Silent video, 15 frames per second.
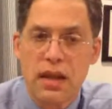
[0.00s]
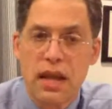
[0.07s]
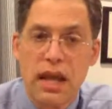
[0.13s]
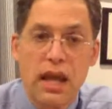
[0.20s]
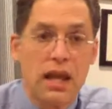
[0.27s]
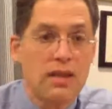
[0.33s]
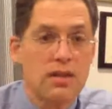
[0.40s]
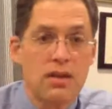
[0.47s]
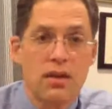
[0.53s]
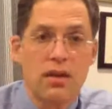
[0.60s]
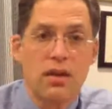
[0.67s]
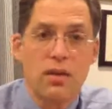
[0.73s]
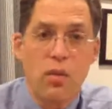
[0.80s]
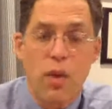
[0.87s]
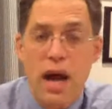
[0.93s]
And
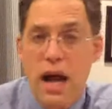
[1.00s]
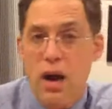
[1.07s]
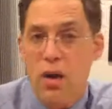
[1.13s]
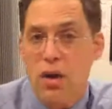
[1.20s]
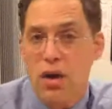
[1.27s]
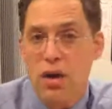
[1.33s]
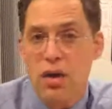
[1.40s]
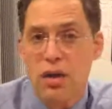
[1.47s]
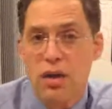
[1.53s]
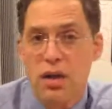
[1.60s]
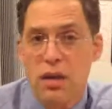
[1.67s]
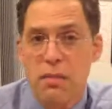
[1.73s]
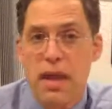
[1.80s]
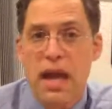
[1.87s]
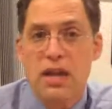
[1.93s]
wow,
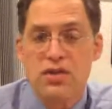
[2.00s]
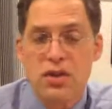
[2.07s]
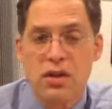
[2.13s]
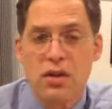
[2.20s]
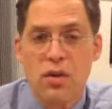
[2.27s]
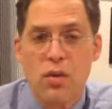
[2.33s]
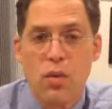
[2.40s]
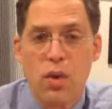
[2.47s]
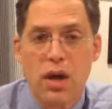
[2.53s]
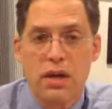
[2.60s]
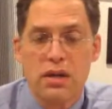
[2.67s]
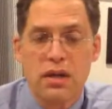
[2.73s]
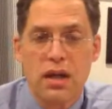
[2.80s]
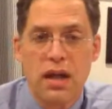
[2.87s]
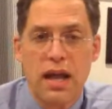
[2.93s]
imagine what